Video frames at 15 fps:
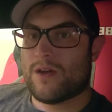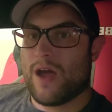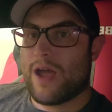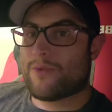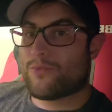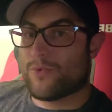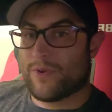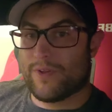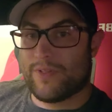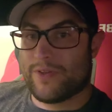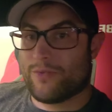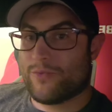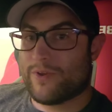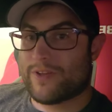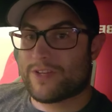I
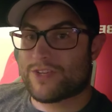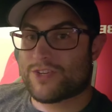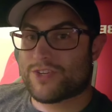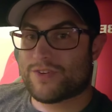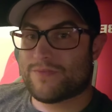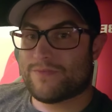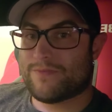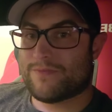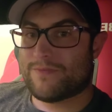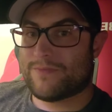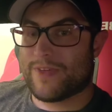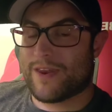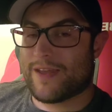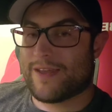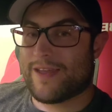really wish
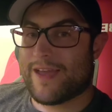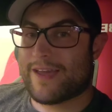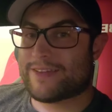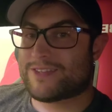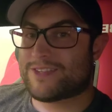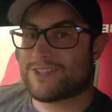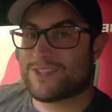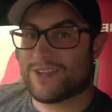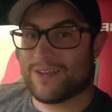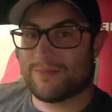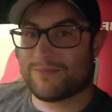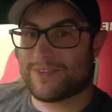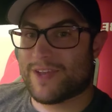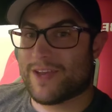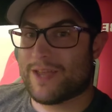that I had
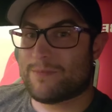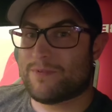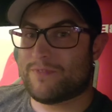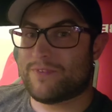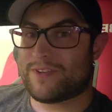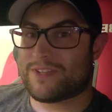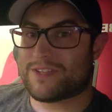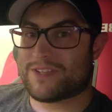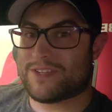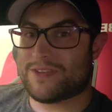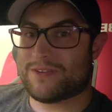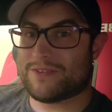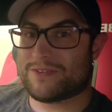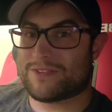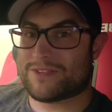some type of
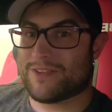excuse.